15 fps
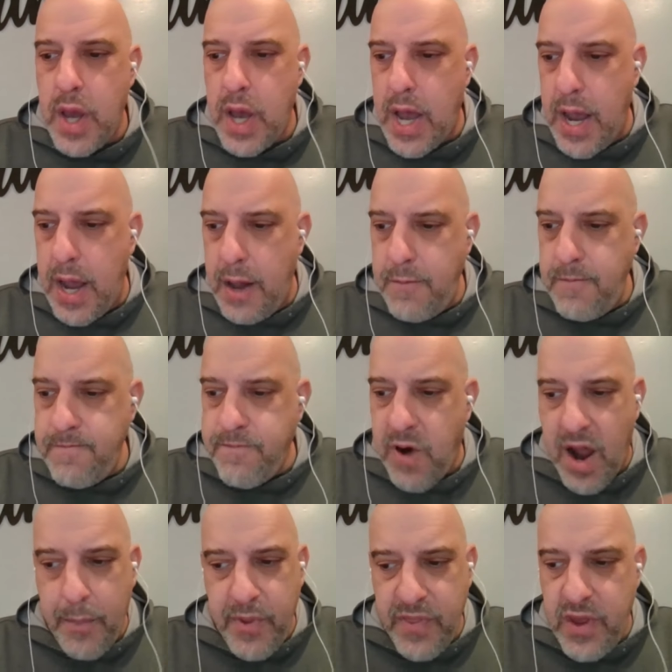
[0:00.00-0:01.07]
um,
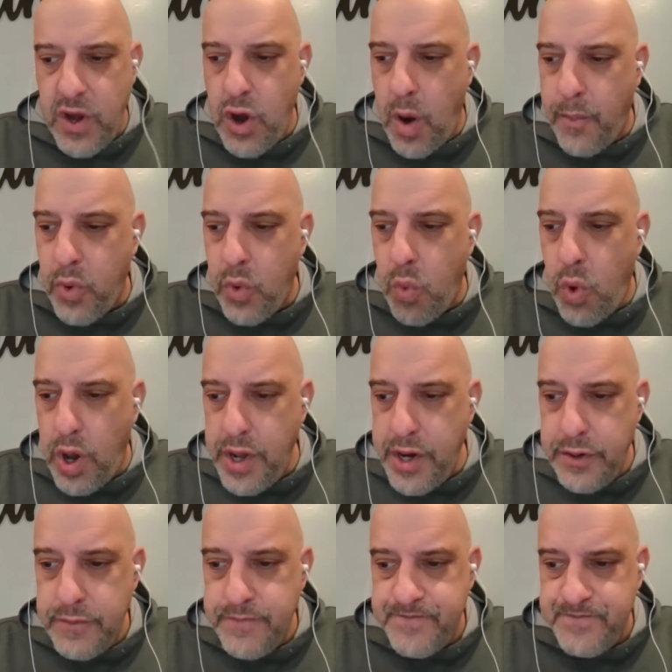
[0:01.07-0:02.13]
probably the number
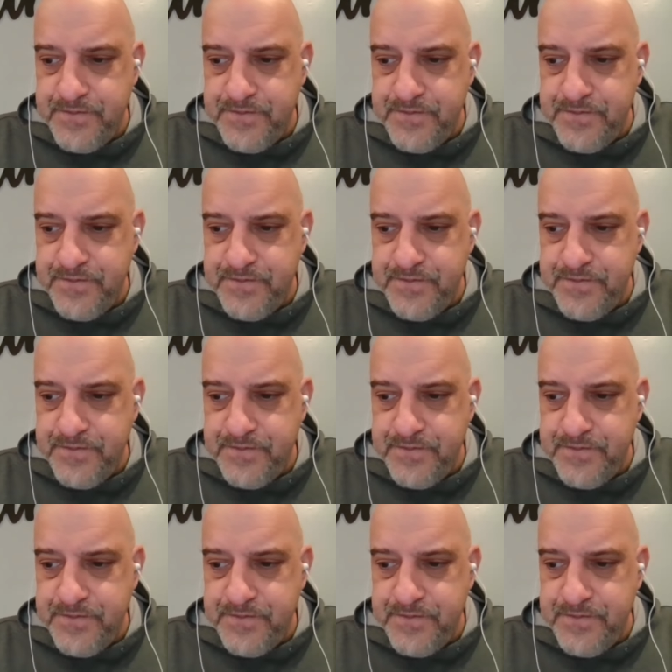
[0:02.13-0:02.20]
one